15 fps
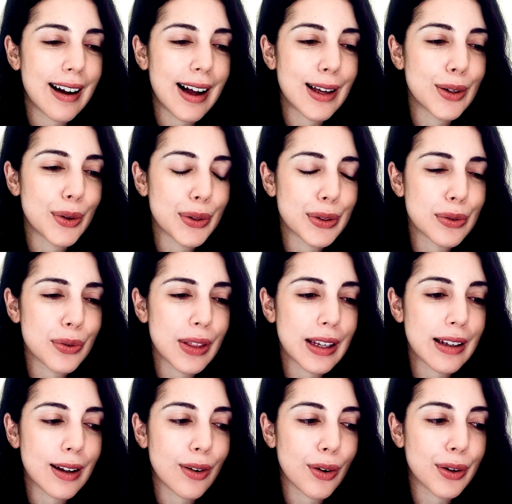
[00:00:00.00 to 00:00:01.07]
I also
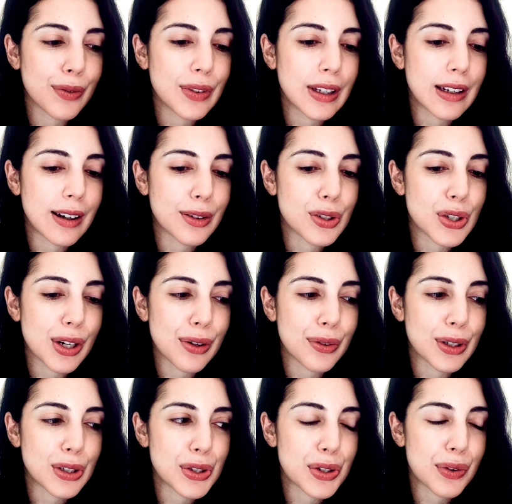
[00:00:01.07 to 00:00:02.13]
think a lot of the young
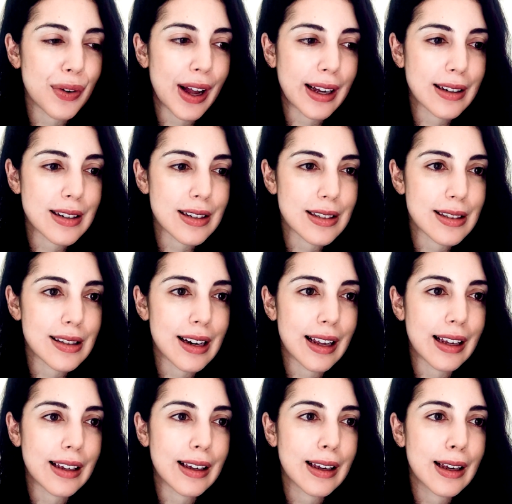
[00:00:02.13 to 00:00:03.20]
generation of actors,
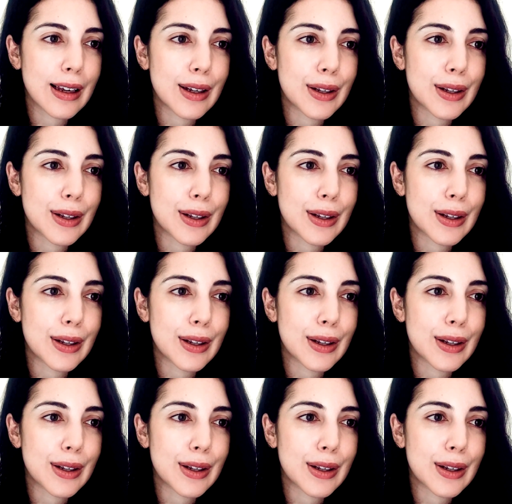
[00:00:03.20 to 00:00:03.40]
like,